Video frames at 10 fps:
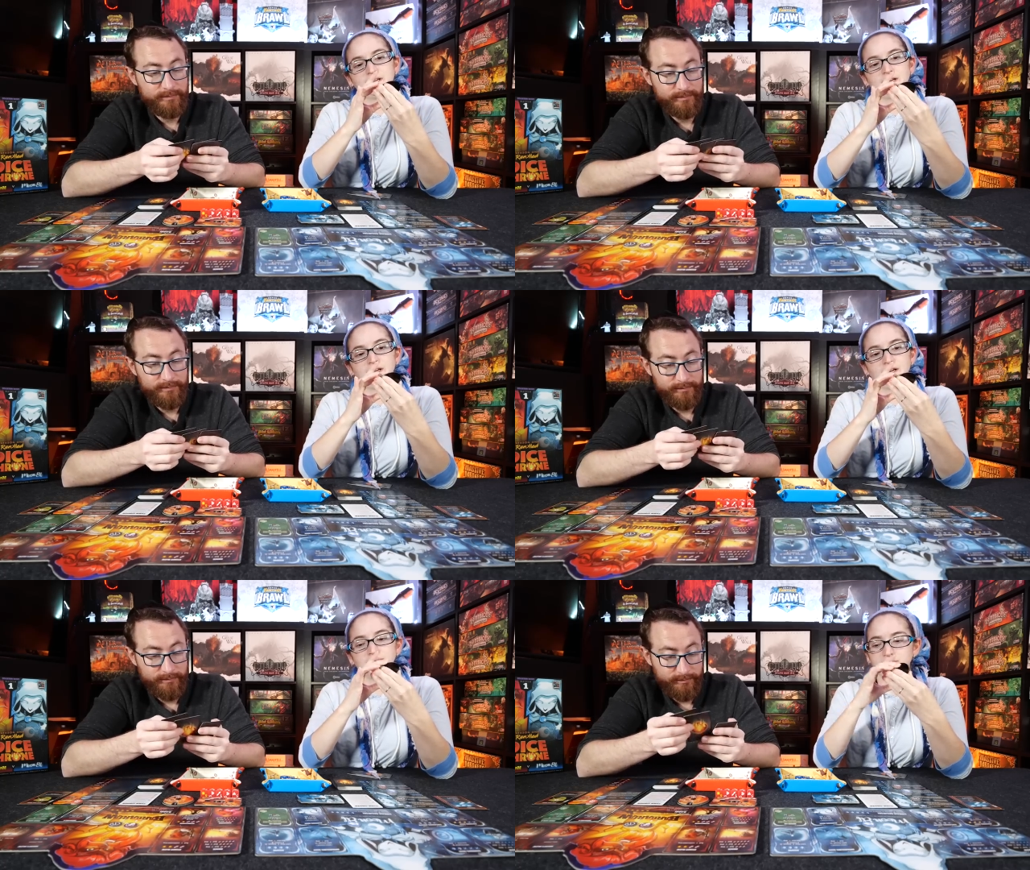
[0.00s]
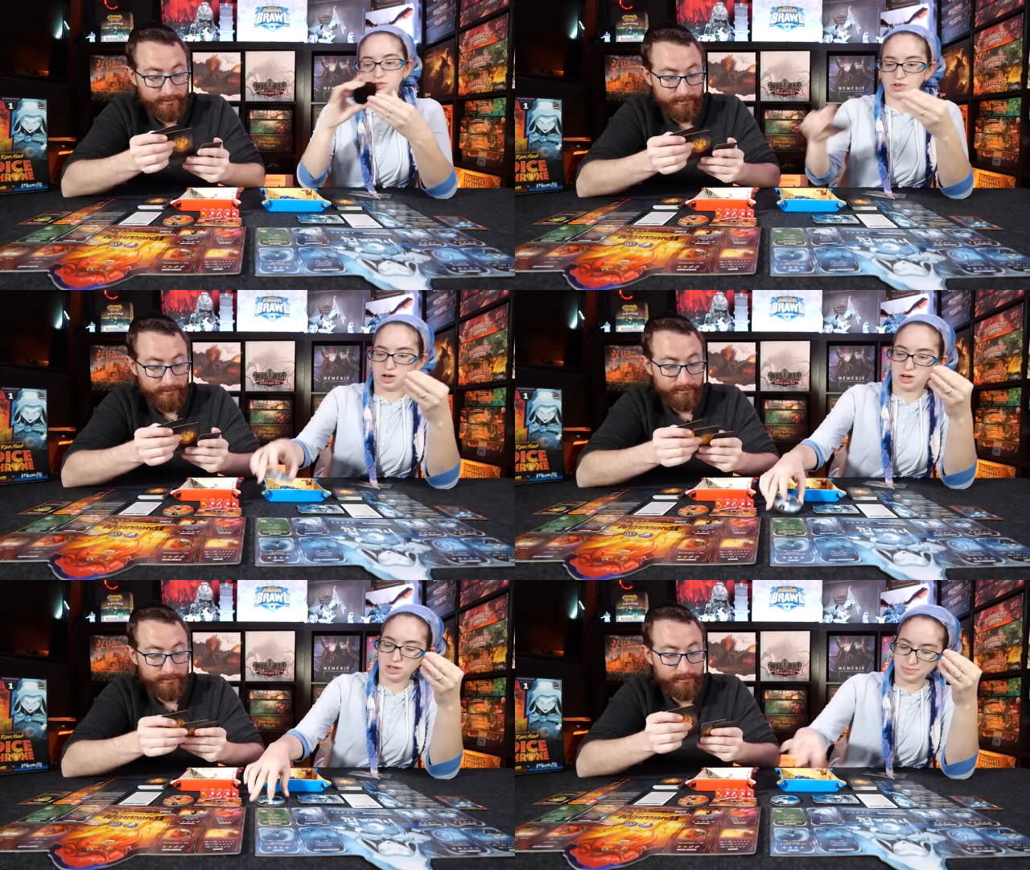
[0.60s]
Speaker 1: I will draw a
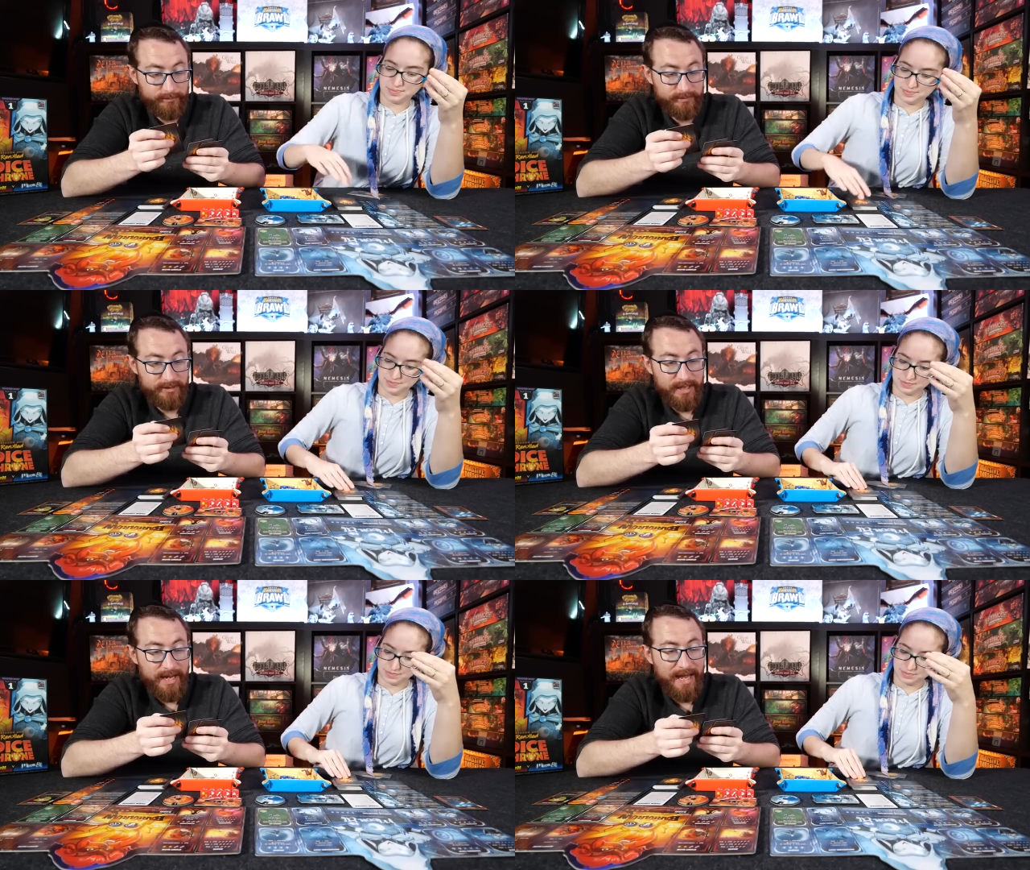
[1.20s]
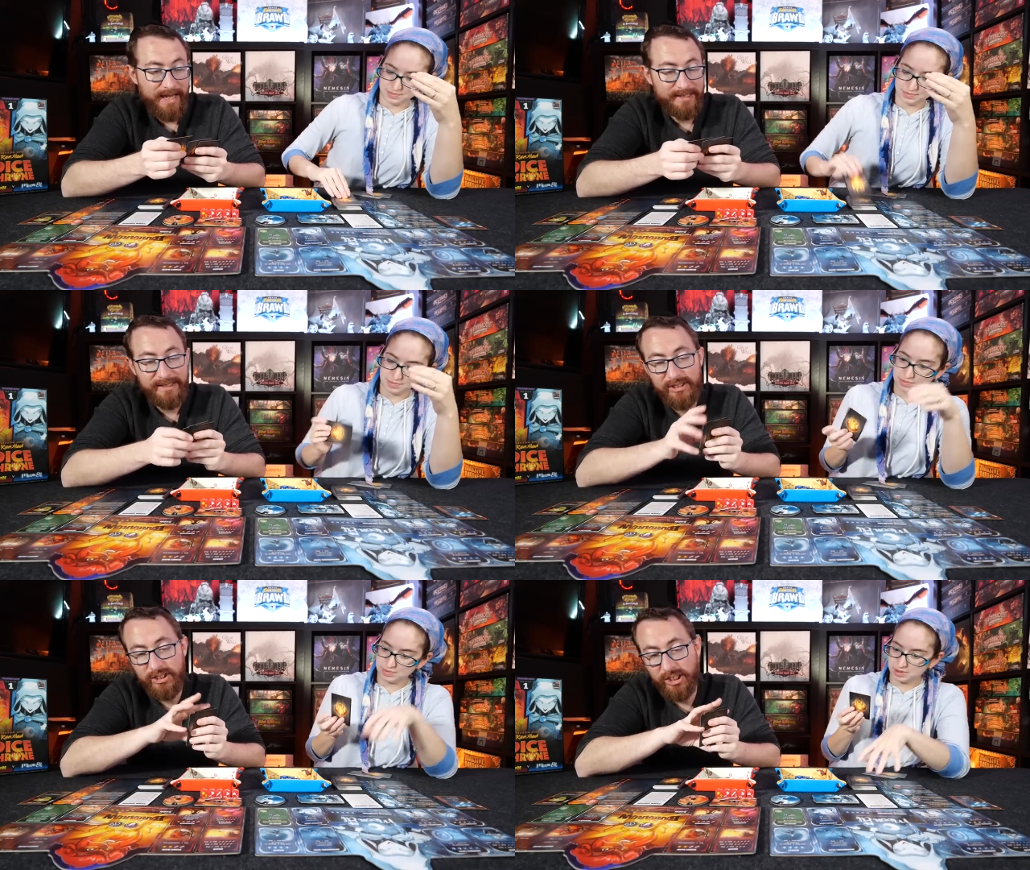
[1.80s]
Speaker 2: card. I
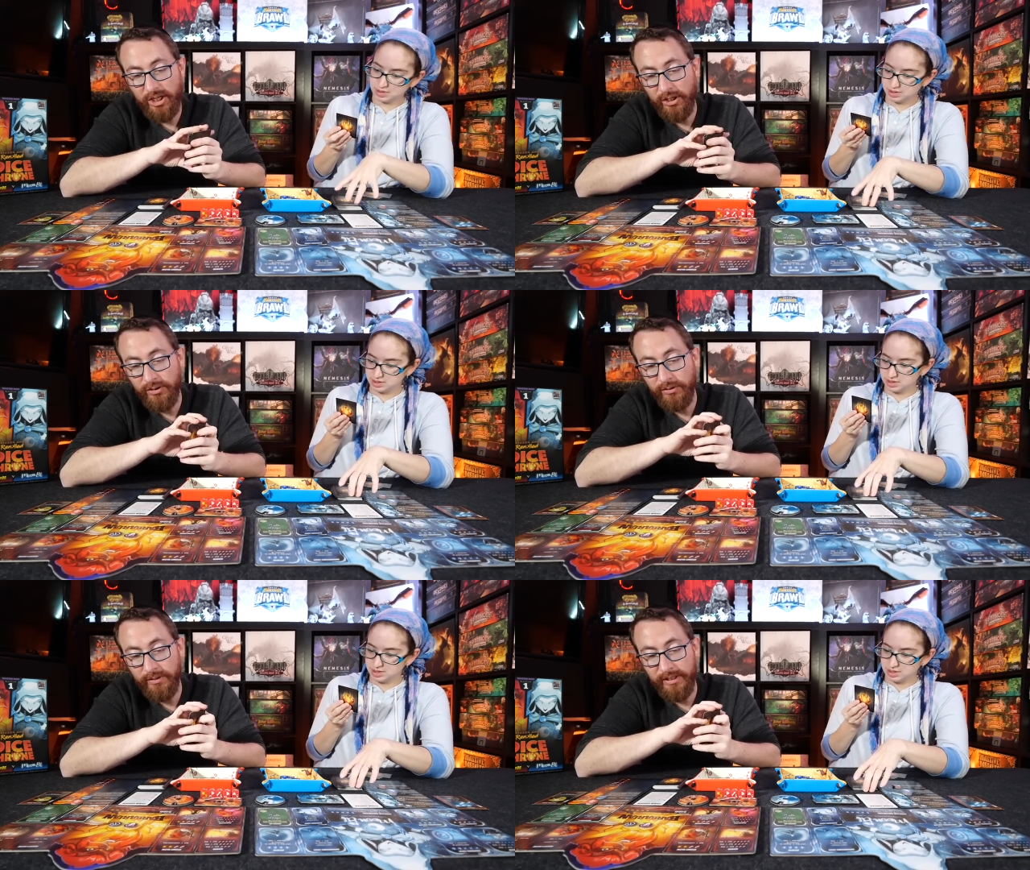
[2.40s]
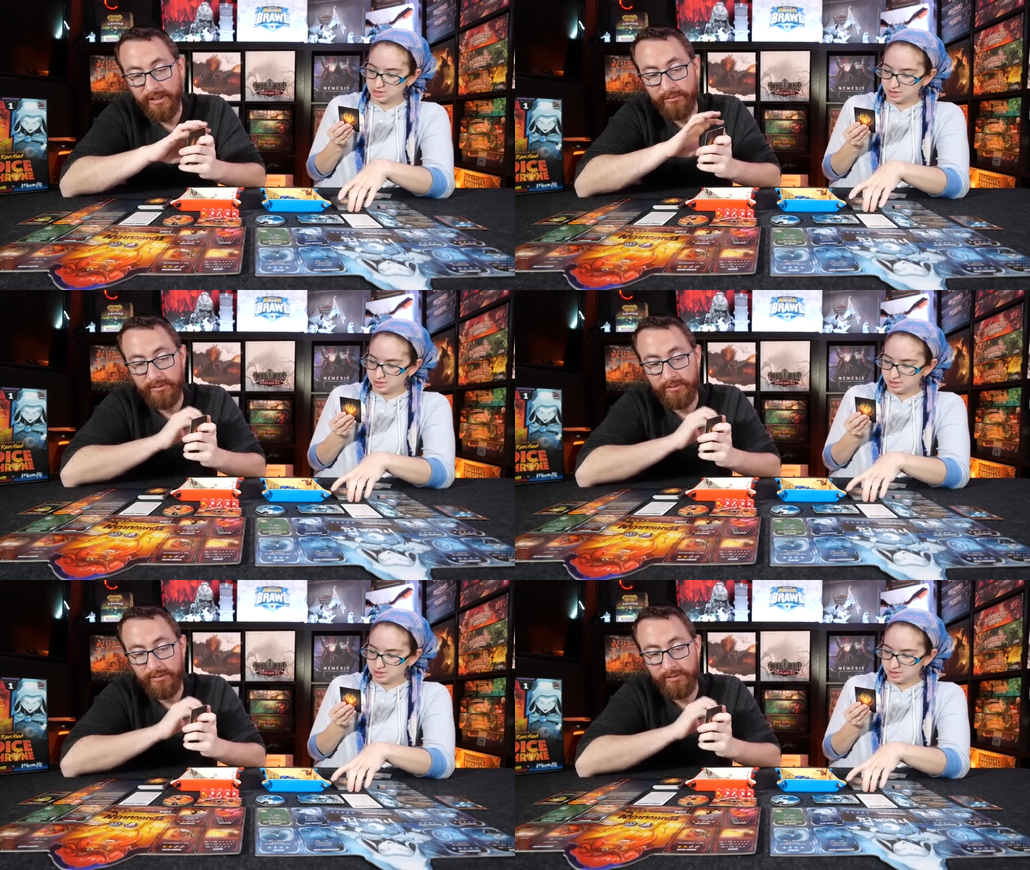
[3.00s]
can show you the